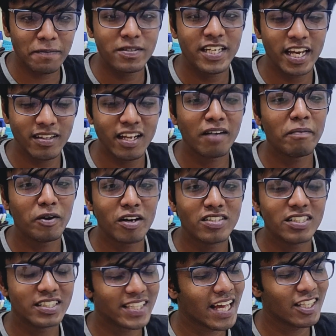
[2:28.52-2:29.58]
keep saying that
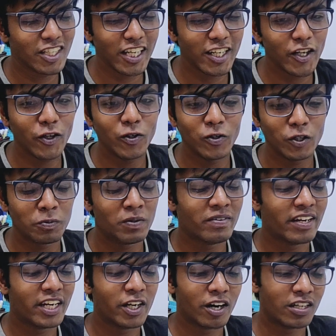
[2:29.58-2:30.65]
because it's actually true, to be
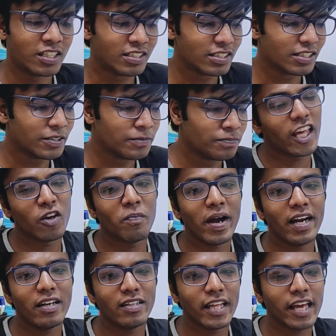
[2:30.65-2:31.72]
very honest. Like, you
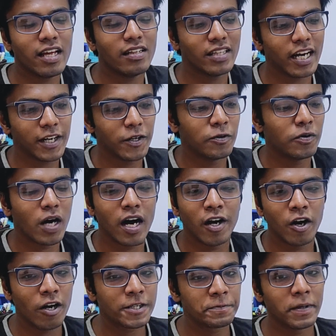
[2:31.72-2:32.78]
might think that you are
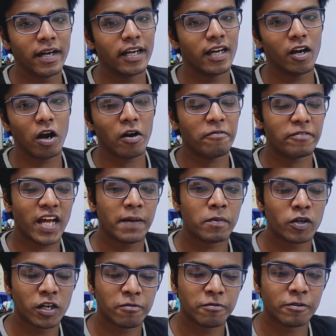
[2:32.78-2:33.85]
not spending a lot of time
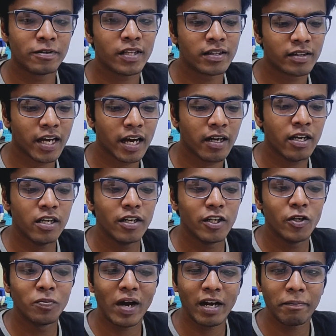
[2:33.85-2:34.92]
on your phone and that
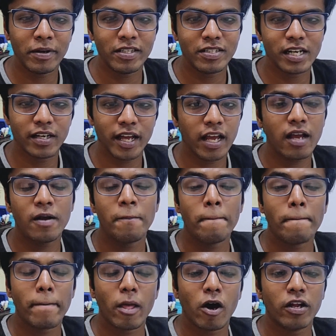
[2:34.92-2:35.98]
you might be sitting
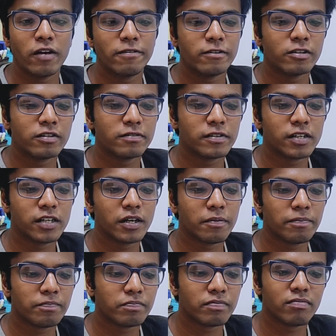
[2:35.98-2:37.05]
on your phone
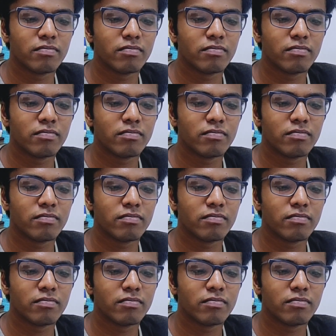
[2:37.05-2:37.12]
for,